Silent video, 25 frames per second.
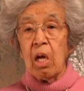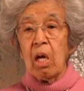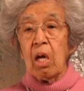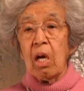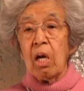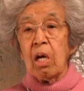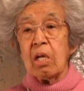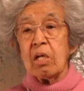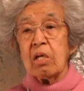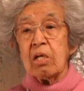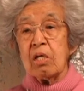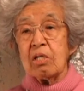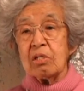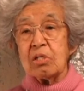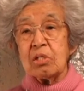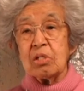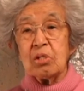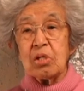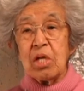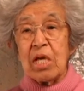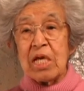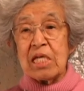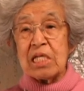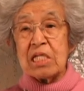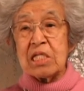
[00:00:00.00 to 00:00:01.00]
to
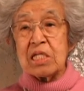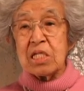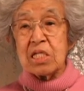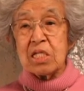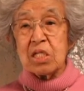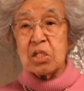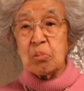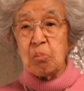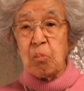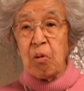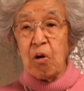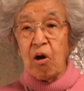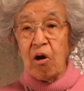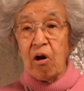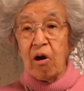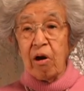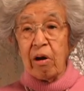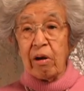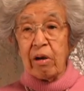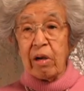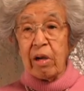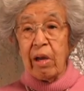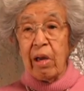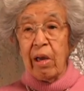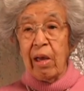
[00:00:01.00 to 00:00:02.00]
Hastings Park.
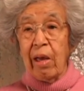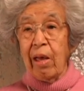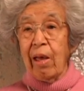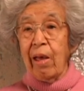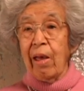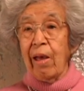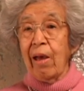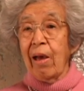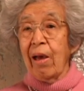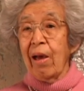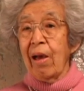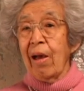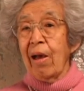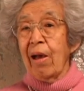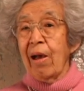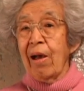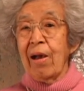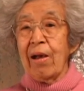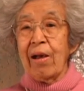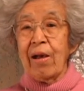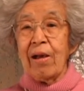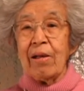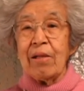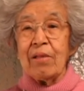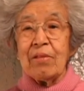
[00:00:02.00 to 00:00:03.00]

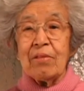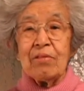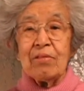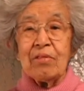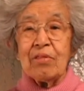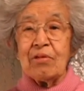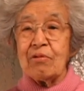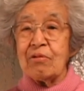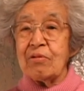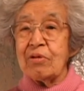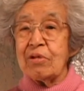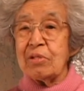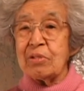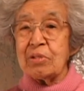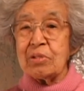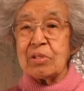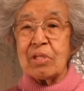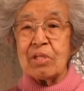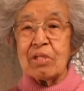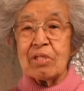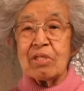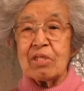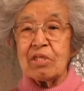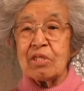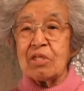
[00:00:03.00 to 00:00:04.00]
And there isn't a
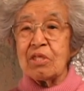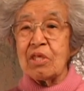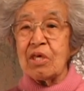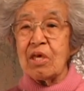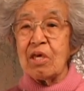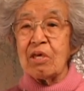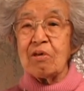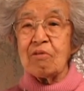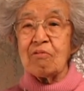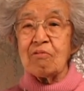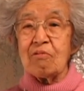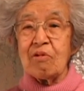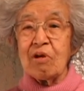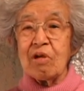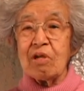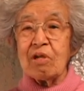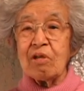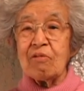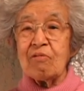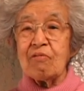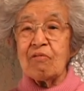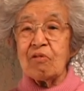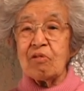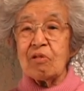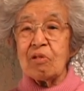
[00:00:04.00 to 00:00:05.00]
thing ready for
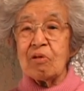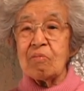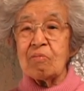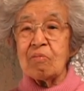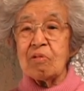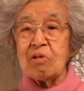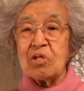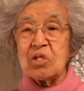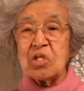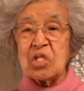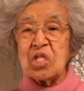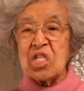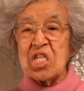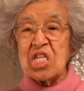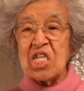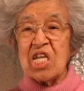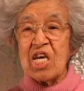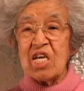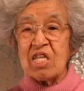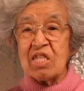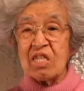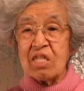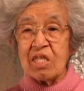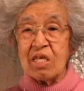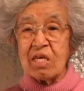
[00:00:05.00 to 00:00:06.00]
them. There's nothing.
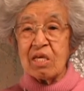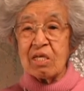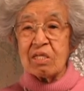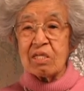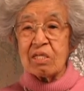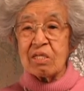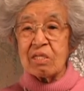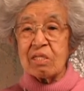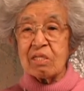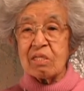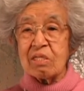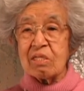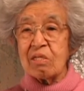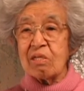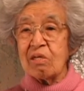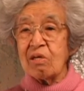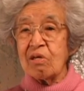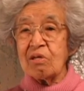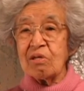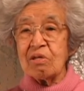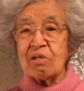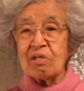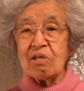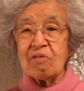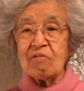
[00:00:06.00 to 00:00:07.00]
There's not
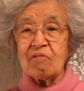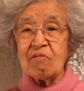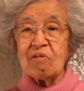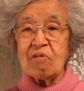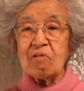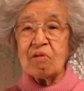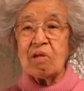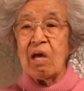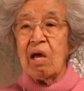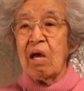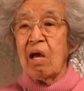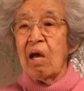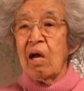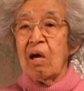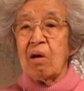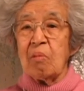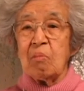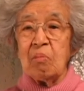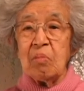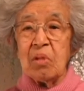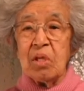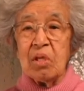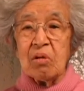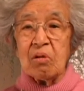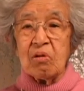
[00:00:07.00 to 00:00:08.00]
even milk
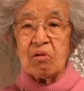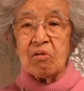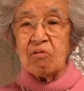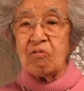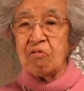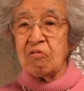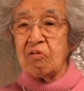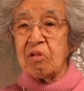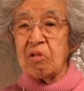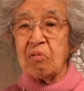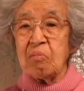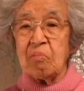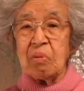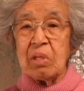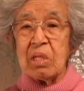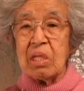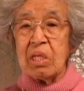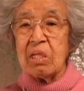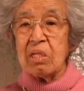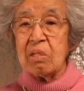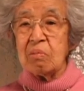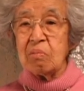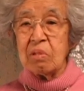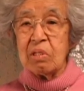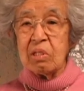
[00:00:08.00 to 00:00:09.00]
for the
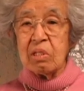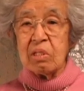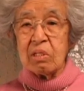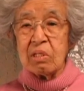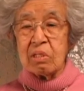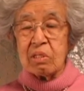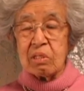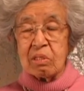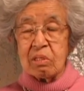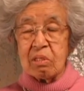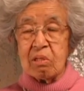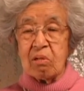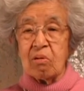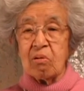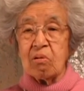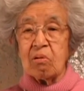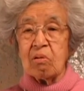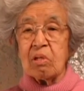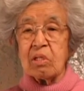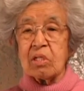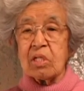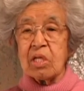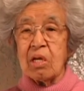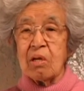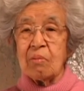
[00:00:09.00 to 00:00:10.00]
babies. So come
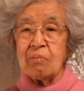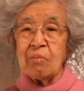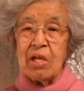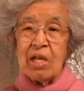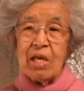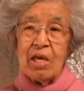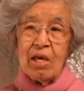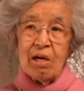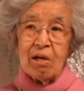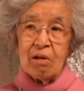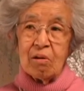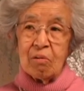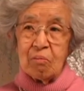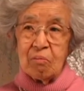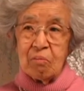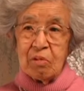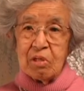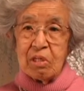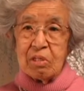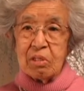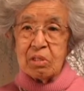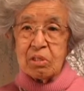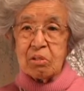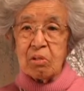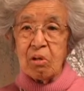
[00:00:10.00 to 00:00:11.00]
and help me. So
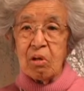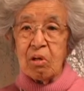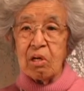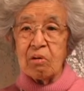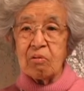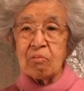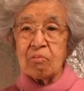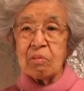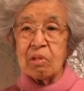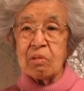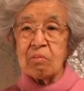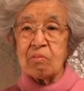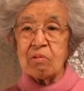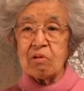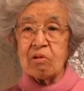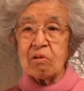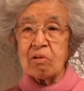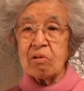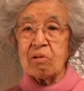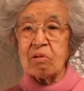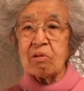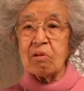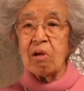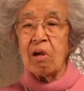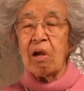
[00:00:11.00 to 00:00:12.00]
I remember her
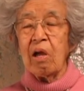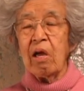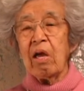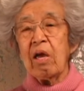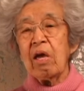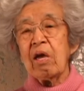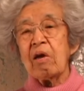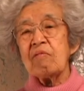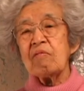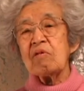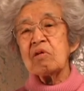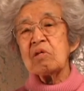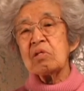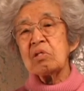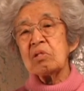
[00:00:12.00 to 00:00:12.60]
having to